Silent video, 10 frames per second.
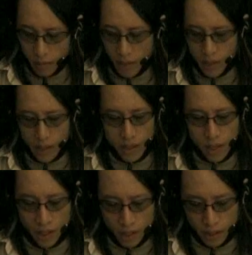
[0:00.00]
when I,
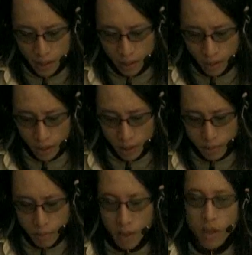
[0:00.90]
I I look at
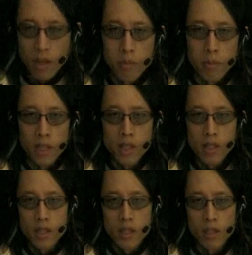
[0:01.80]
these modern art
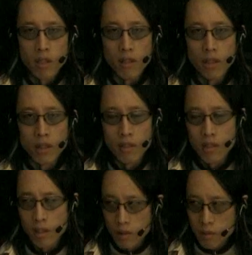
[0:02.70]
bits, you know these
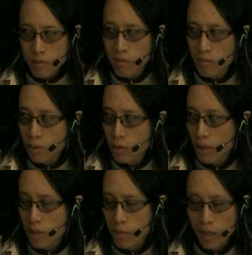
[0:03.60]
these
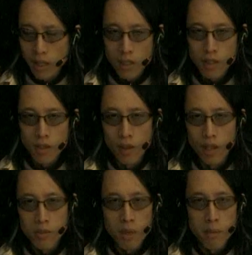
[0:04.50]
strange paintings, you know
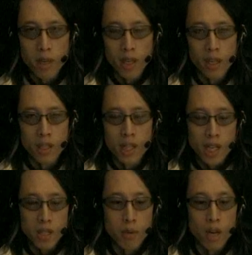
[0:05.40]
things made by uh,
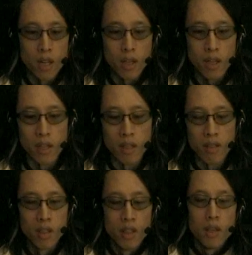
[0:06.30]
Jackson Pollock and
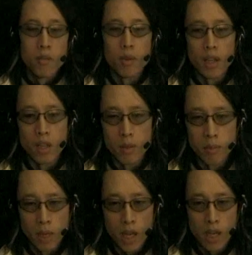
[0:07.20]
by uh,
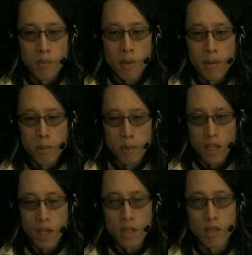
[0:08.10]
Picasso, Pablo
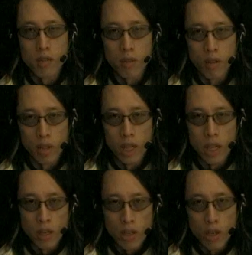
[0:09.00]
Picasso, you know the
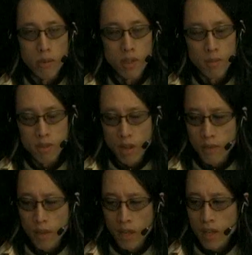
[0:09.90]
later Cubism
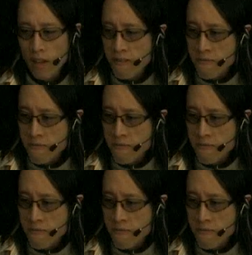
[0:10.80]
stuff, and I